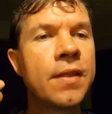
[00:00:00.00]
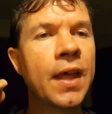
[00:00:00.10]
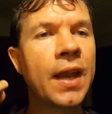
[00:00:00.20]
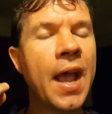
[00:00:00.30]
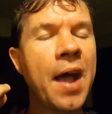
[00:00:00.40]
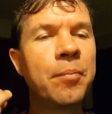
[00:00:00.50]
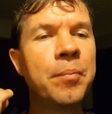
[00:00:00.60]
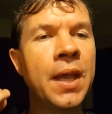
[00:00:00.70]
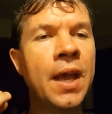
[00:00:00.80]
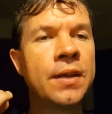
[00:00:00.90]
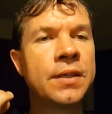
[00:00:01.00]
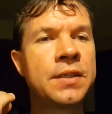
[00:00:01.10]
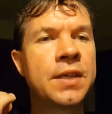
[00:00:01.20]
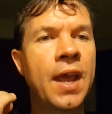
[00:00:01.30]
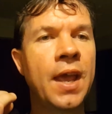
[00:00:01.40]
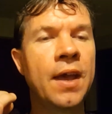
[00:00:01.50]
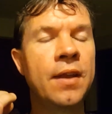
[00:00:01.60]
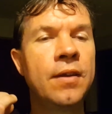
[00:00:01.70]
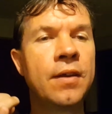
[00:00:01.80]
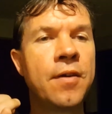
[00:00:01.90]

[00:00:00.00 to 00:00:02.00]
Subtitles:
that helped me understand